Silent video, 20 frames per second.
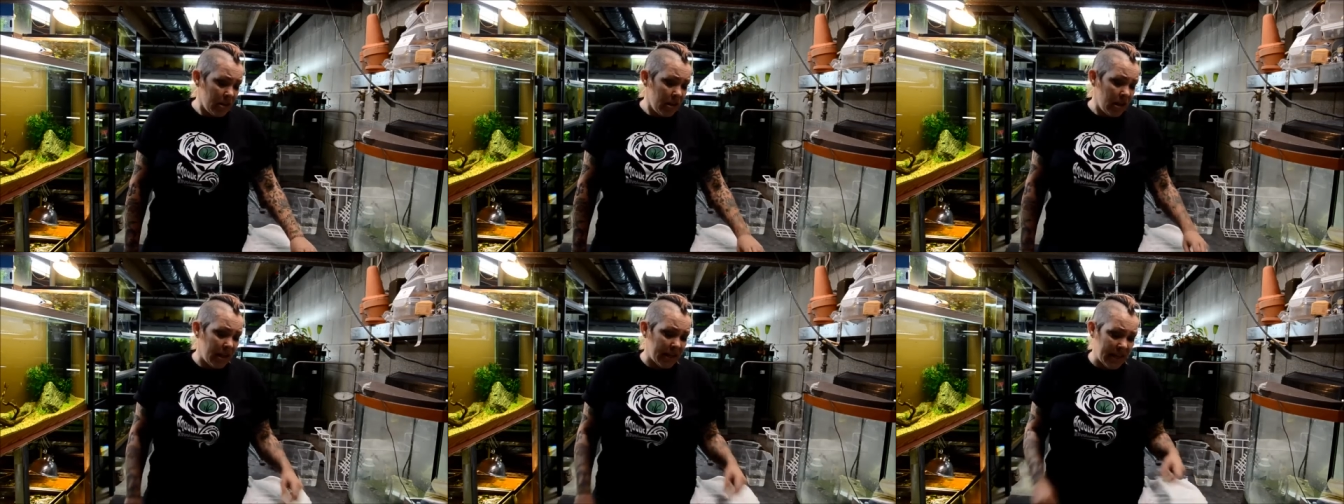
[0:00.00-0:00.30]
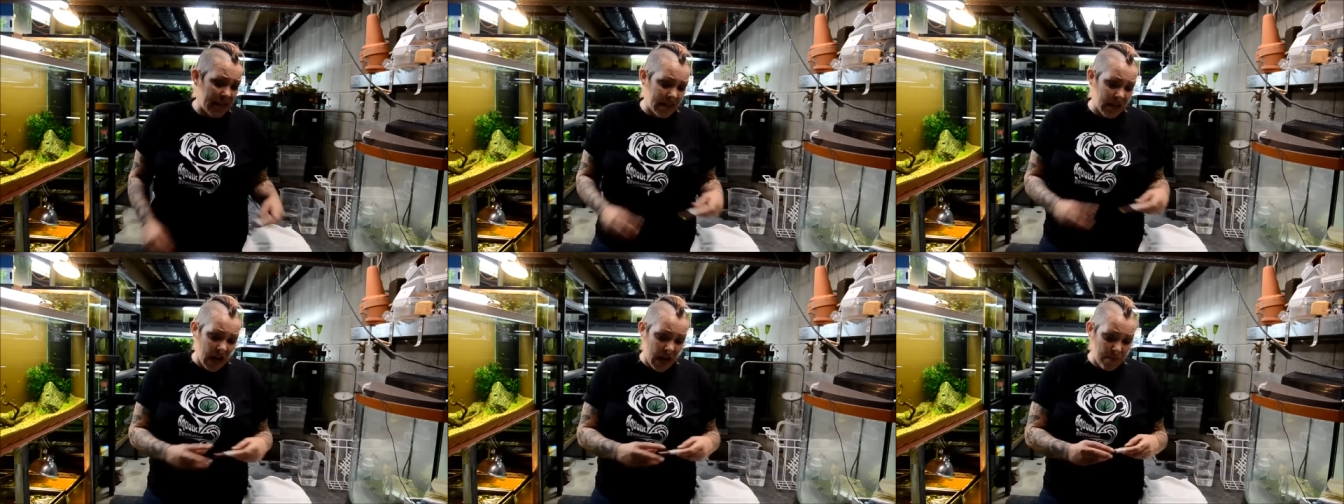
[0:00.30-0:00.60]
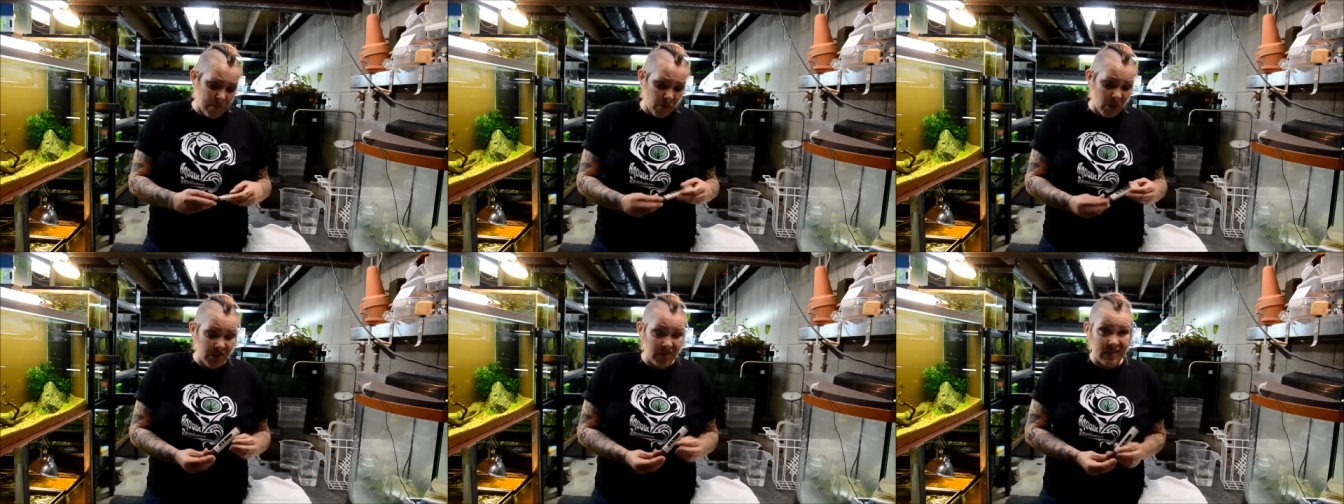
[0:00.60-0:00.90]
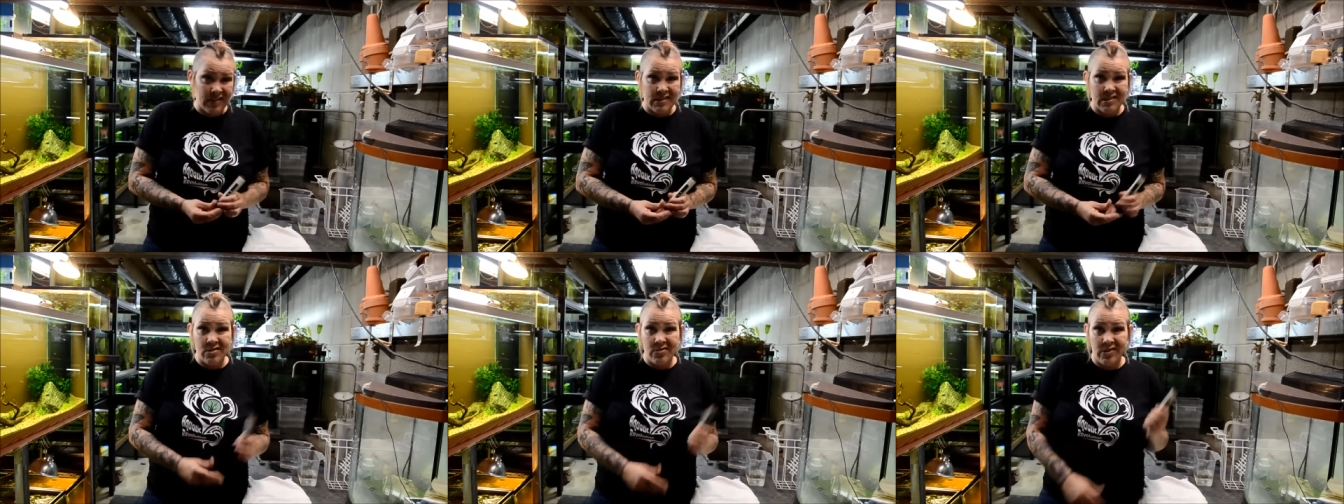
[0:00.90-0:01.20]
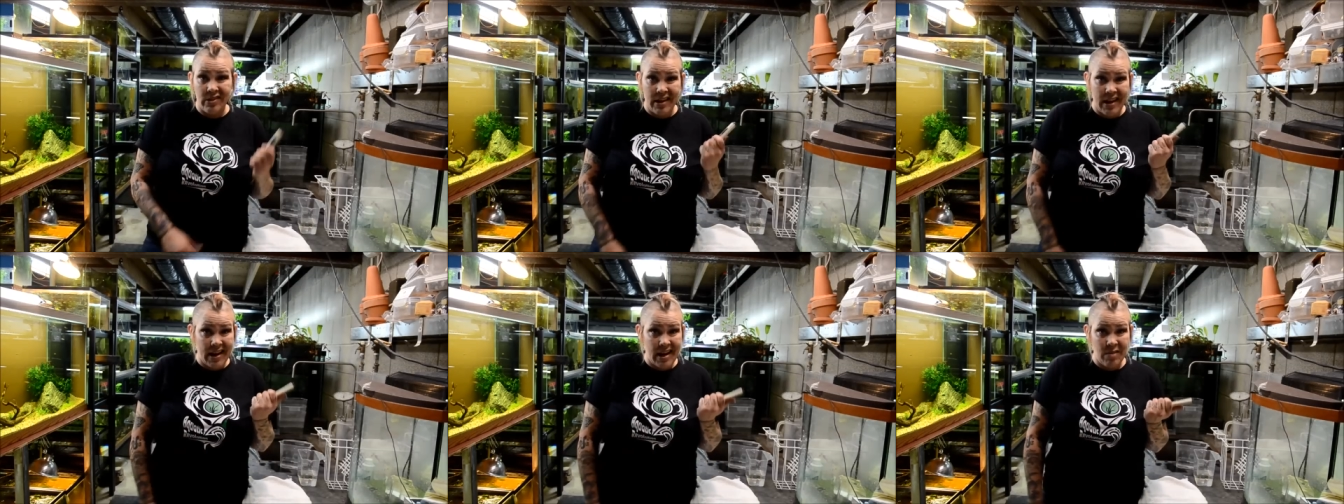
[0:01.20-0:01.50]
Again, I bought this
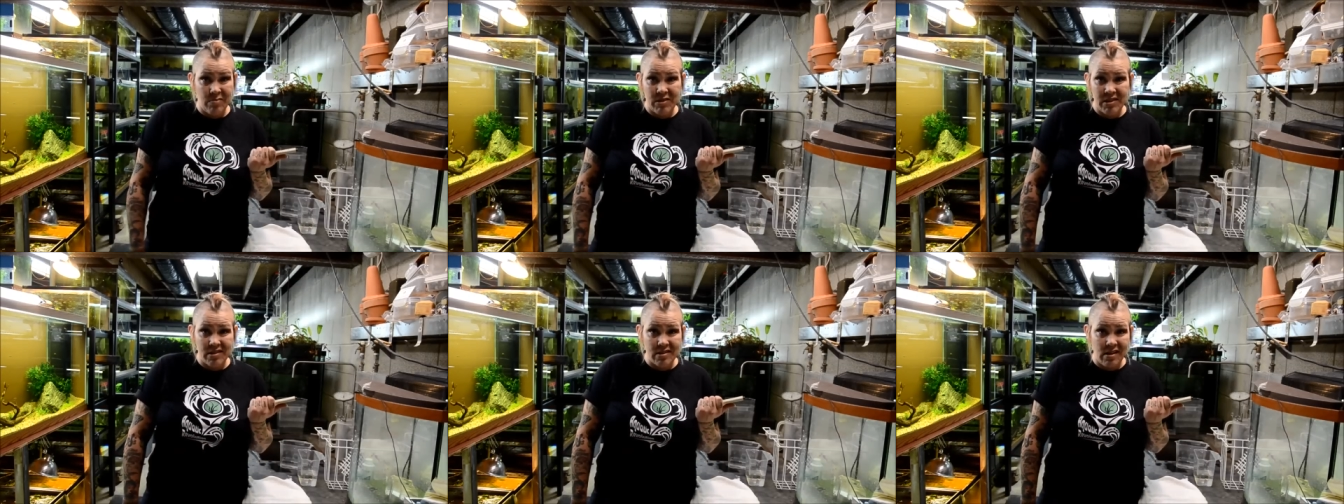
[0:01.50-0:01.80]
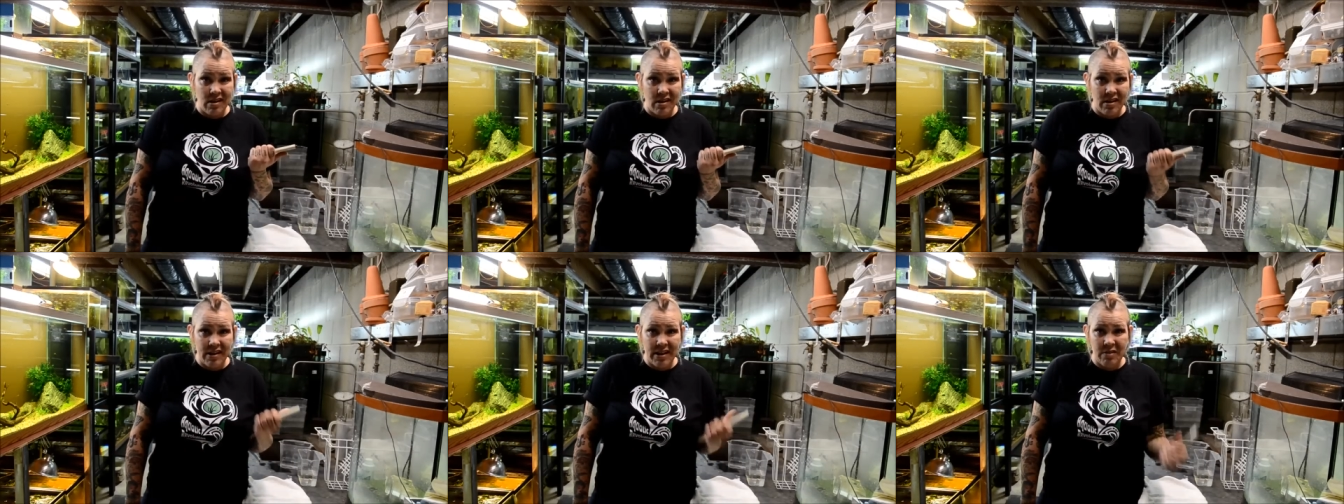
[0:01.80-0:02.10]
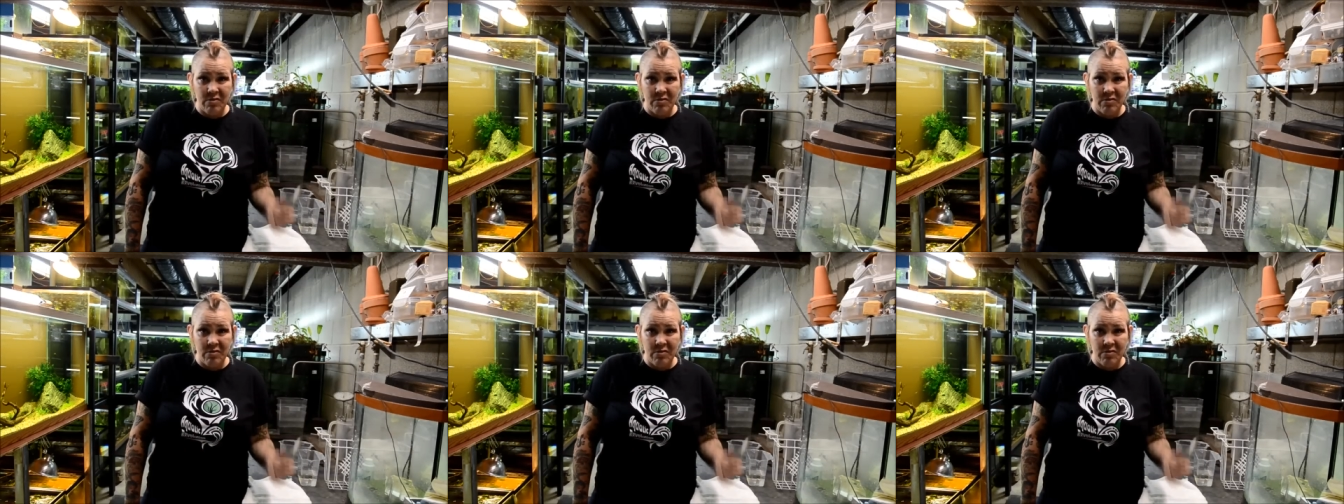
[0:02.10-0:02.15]
on Amazon.